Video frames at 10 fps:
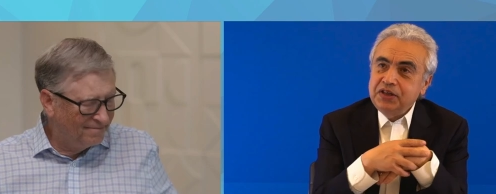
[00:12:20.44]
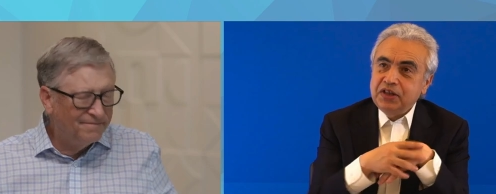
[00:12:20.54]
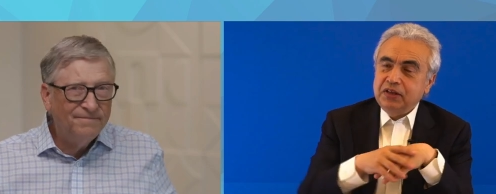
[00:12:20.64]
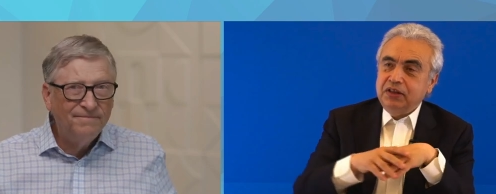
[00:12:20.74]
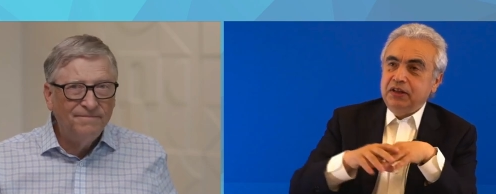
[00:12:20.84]

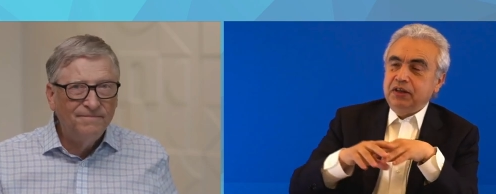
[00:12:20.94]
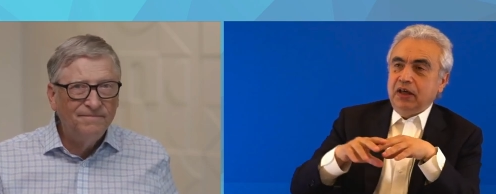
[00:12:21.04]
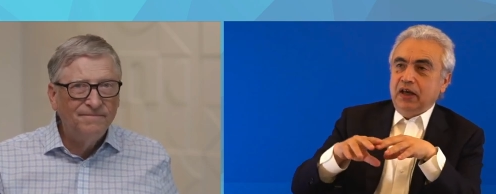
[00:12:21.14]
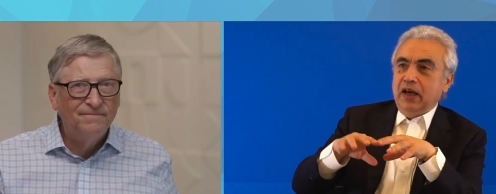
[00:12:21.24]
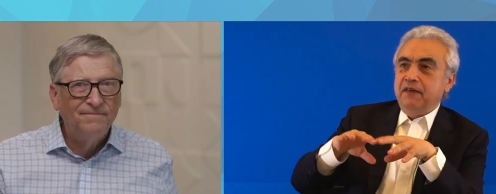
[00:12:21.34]
Speaker 1: the
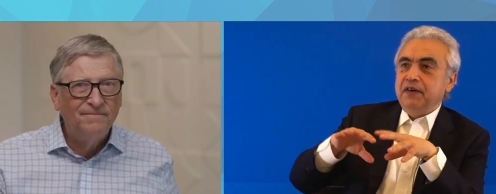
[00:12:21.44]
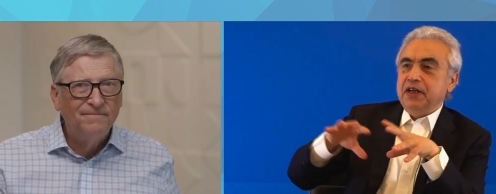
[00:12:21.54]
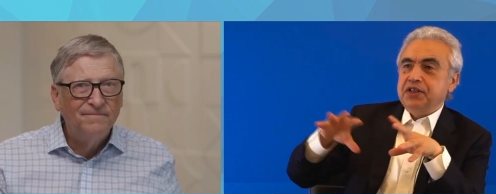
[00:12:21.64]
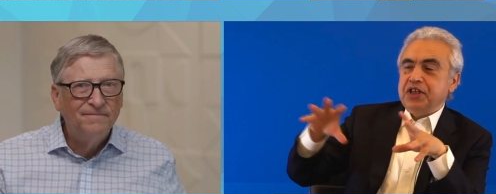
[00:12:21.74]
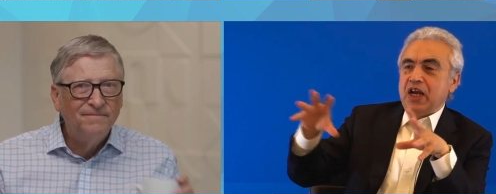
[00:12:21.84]
average
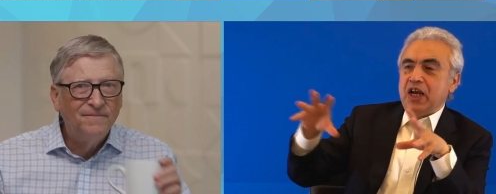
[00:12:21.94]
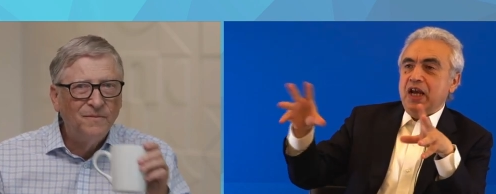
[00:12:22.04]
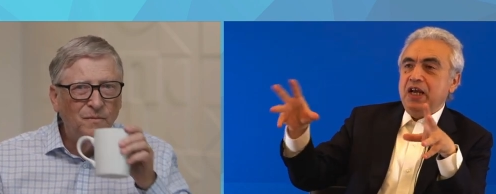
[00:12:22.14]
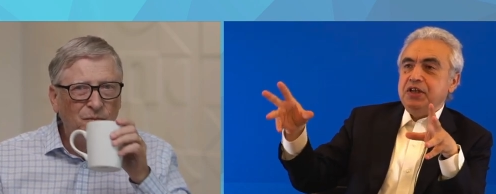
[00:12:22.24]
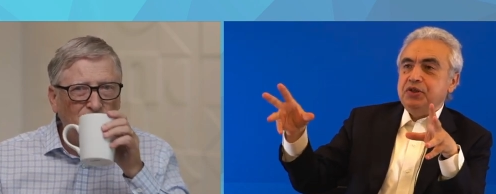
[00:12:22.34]
age
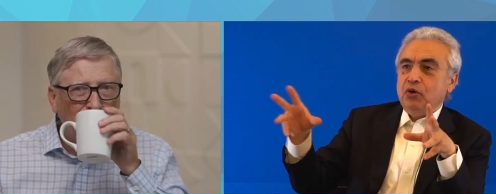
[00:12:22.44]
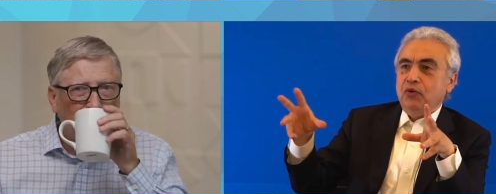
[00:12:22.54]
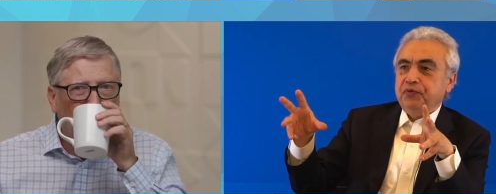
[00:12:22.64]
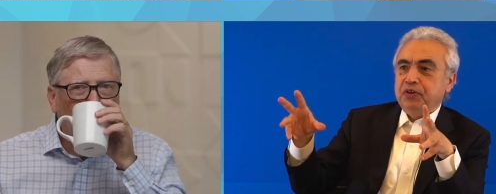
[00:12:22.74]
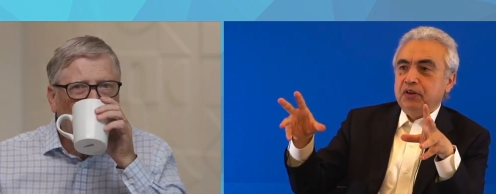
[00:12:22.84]
of
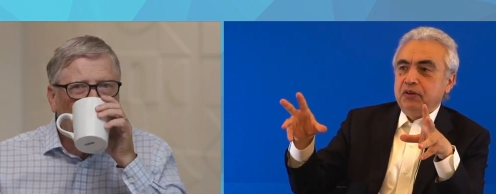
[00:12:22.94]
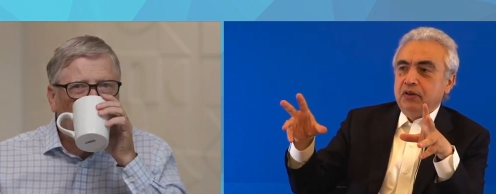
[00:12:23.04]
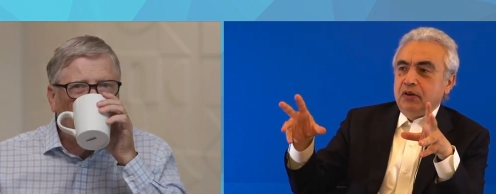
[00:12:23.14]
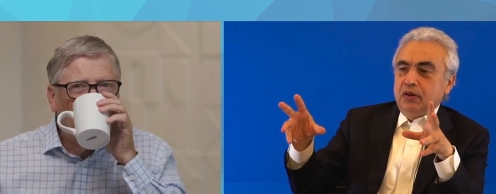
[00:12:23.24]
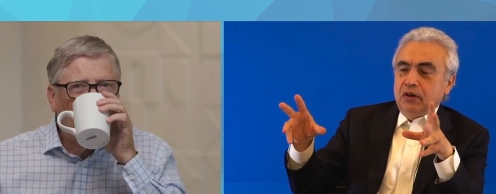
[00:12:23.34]
the
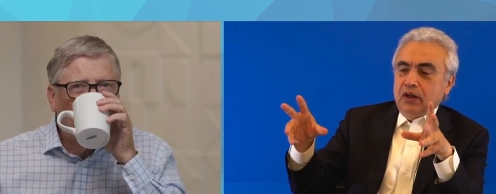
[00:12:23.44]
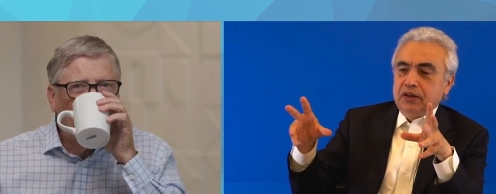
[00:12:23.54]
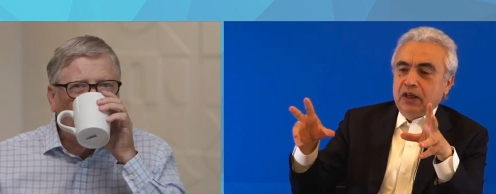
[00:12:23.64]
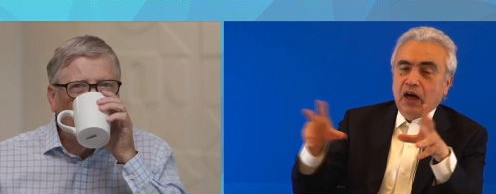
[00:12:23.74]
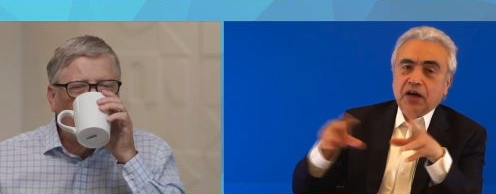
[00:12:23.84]
the
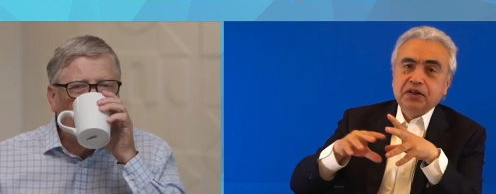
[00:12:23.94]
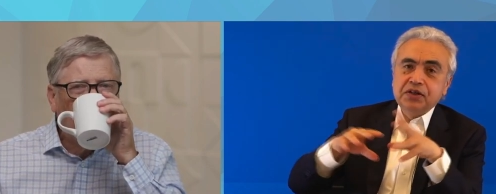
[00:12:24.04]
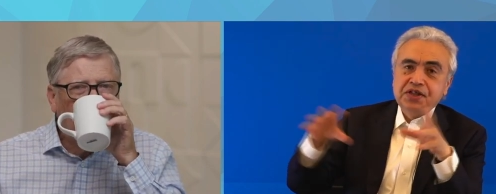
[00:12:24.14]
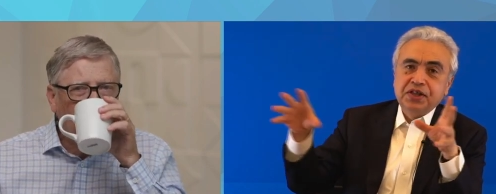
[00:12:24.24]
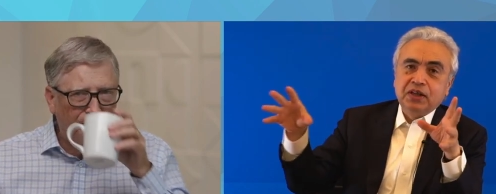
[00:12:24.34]
iron
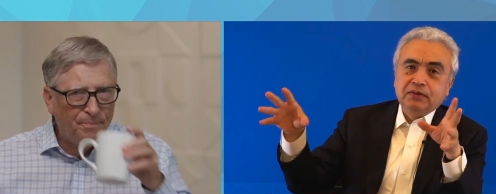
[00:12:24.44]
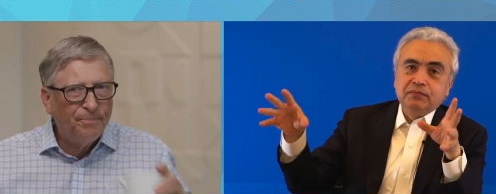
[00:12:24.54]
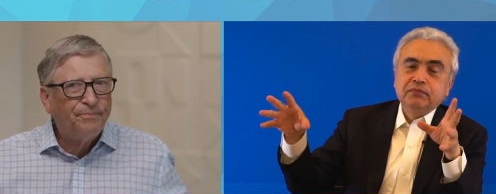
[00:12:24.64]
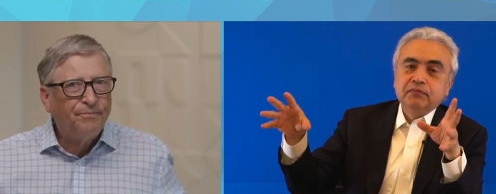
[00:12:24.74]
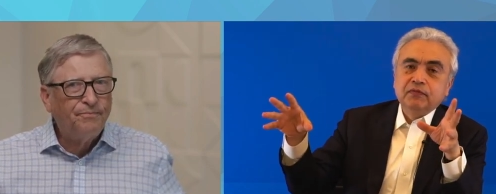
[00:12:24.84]
steel
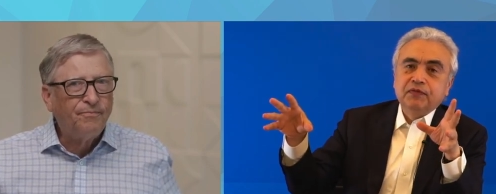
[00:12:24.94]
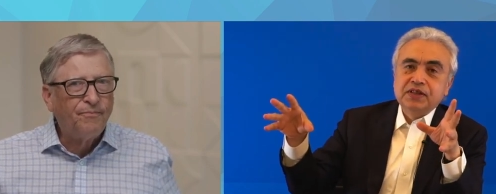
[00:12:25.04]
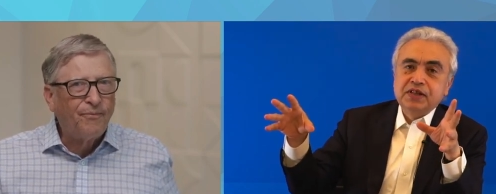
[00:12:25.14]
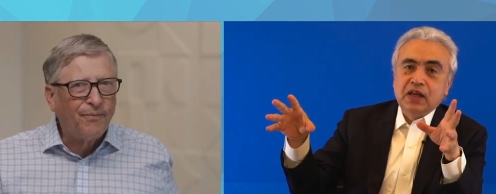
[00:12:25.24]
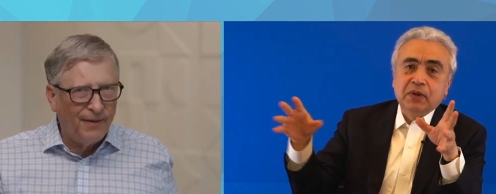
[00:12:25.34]
facility
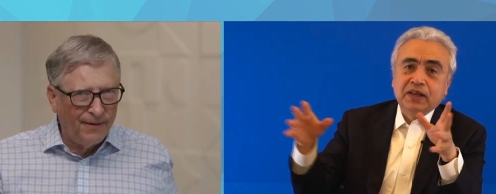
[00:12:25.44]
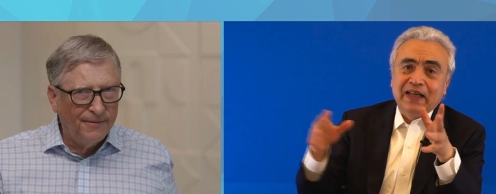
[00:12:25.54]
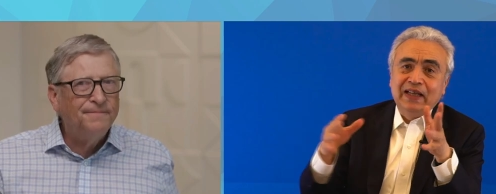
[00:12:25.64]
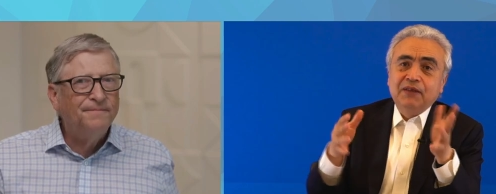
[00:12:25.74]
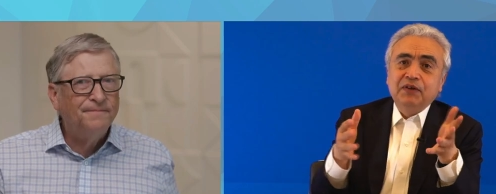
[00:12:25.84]
about
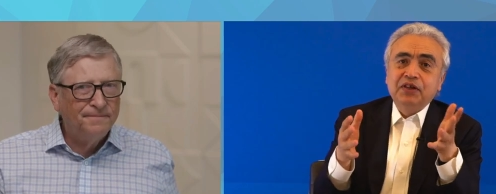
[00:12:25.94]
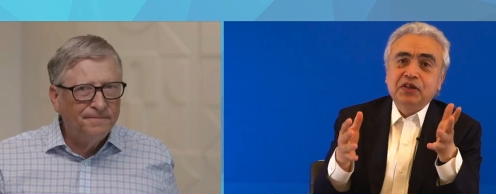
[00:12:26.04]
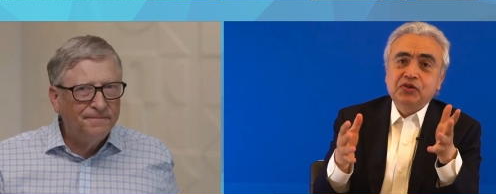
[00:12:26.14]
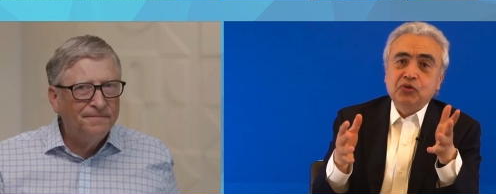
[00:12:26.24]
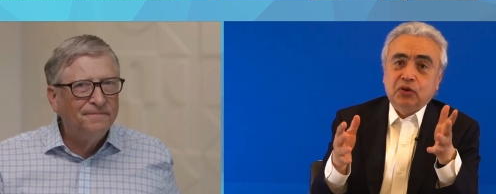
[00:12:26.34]
11 years
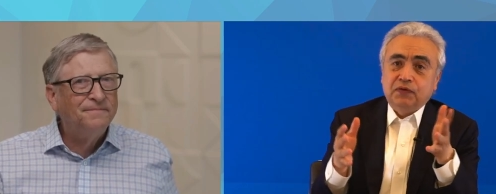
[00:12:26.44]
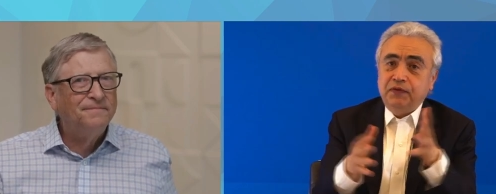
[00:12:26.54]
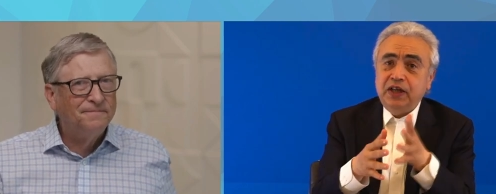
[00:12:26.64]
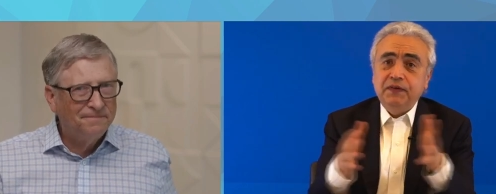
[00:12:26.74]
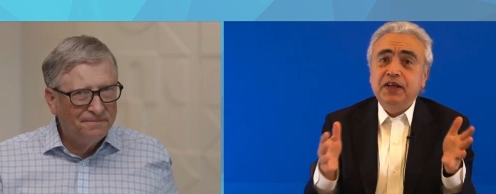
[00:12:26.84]
old, very
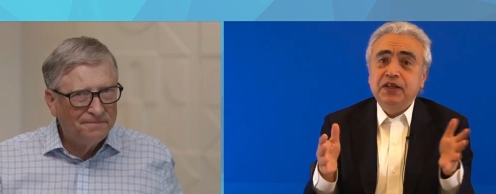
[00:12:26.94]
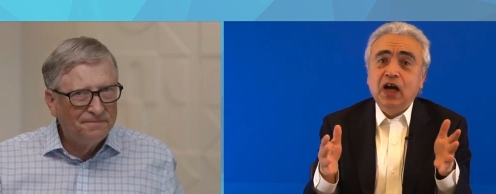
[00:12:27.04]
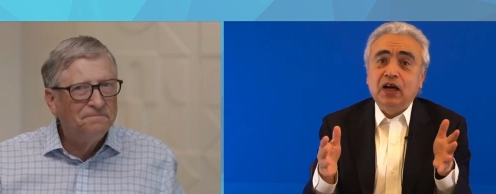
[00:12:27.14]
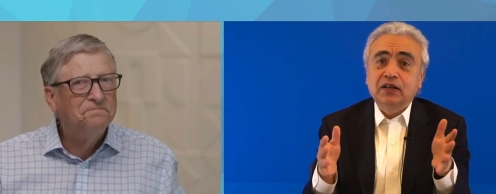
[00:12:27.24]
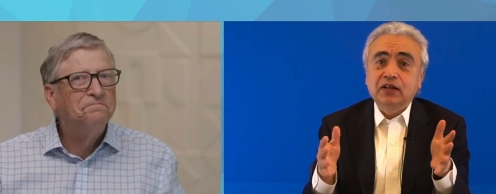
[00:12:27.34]
very young.
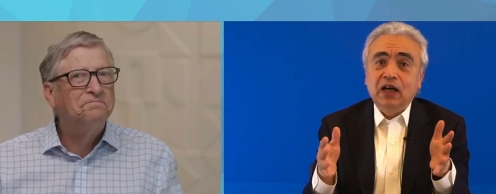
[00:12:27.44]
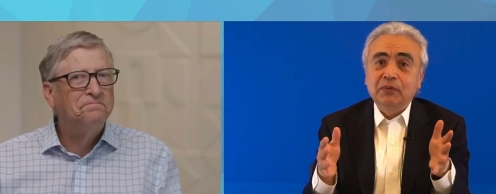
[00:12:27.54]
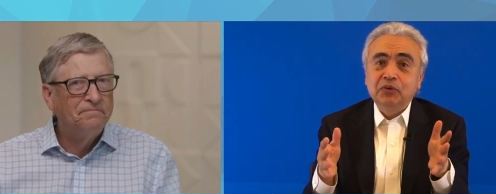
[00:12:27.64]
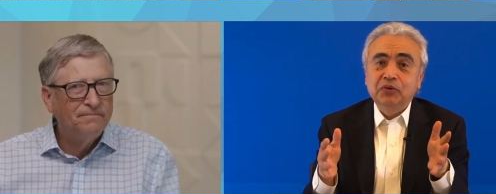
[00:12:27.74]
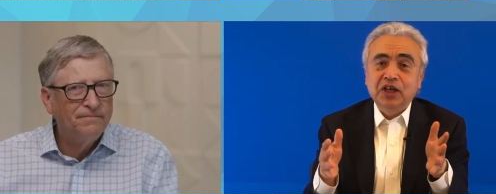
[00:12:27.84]
I mean, you
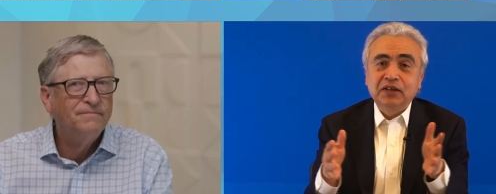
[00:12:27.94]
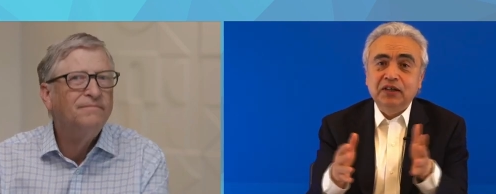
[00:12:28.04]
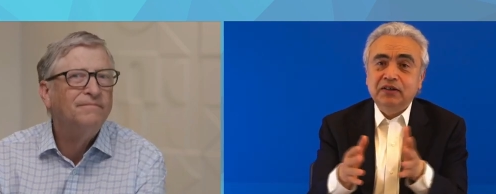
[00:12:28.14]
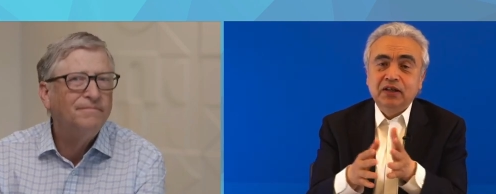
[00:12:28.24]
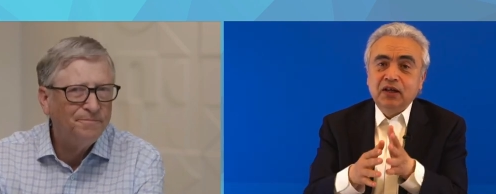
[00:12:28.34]
cannot
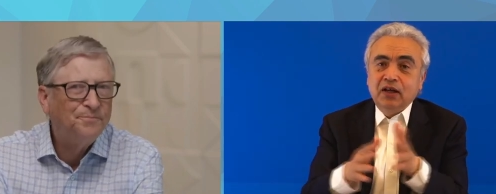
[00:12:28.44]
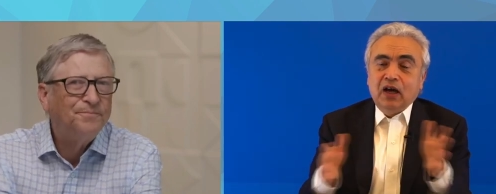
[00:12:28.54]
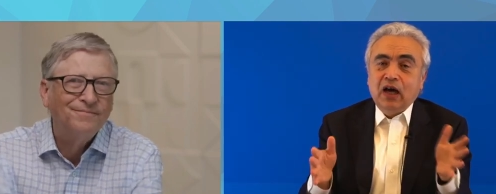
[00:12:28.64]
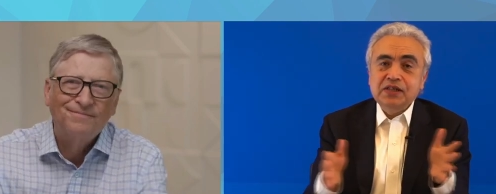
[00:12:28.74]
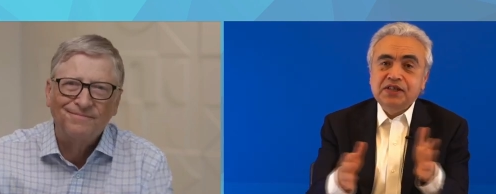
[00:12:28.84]

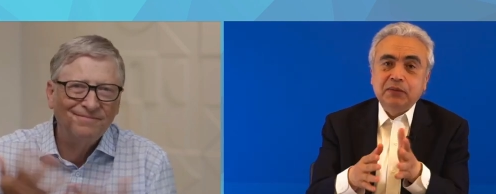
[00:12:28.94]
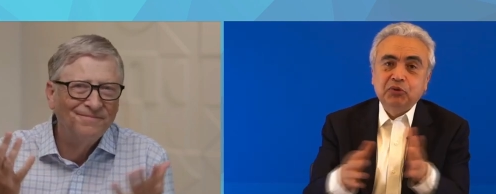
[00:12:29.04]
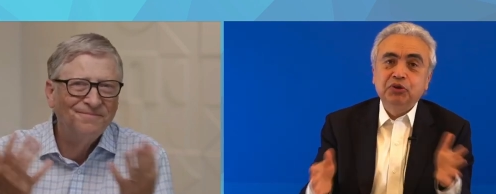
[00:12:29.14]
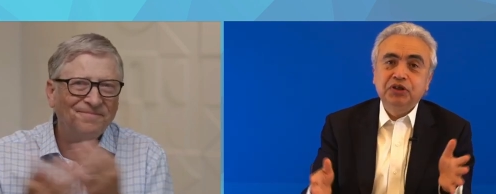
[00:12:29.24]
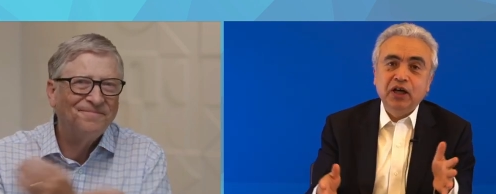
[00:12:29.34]
ask them to
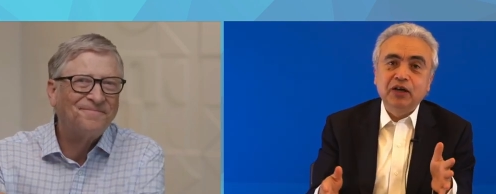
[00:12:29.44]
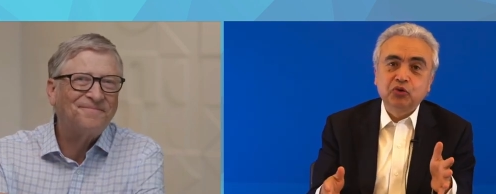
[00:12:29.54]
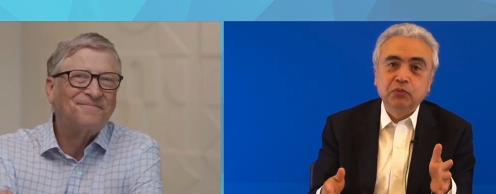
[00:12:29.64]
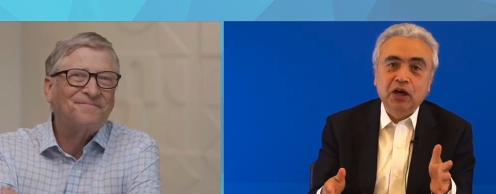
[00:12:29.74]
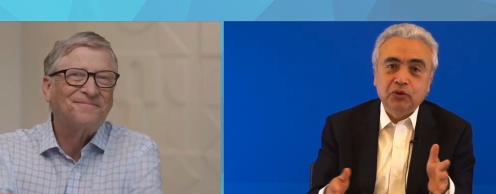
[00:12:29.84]
retire
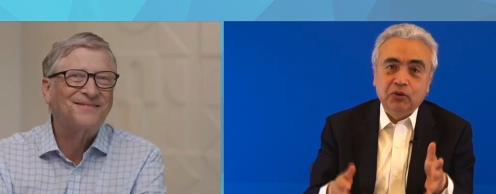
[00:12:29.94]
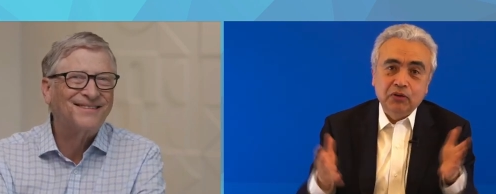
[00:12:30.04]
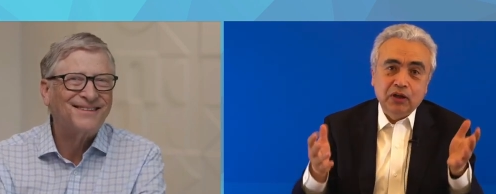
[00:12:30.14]
tomorrow uh,